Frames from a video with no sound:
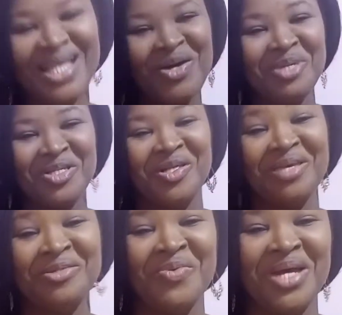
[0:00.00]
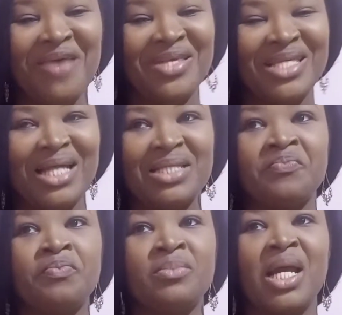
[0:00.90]
second misconception we have is that
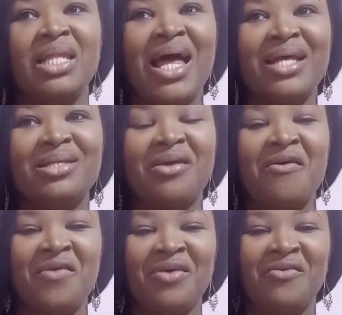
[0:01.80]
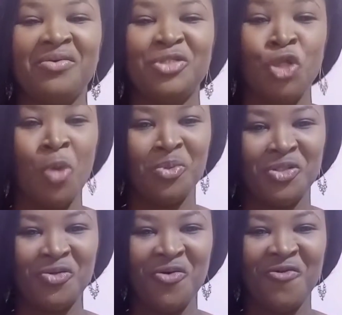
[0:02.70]
lice
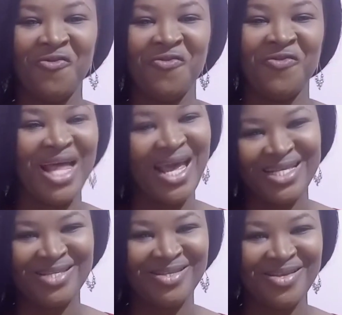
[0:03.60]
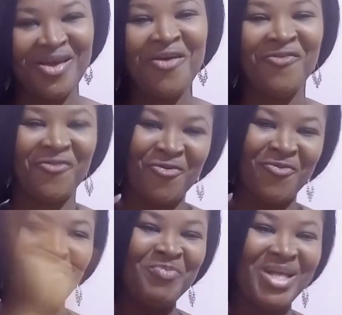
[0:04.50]
jumps or flies from
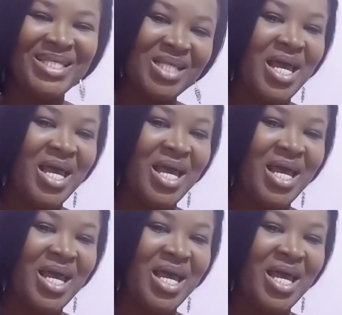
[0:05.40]
one person's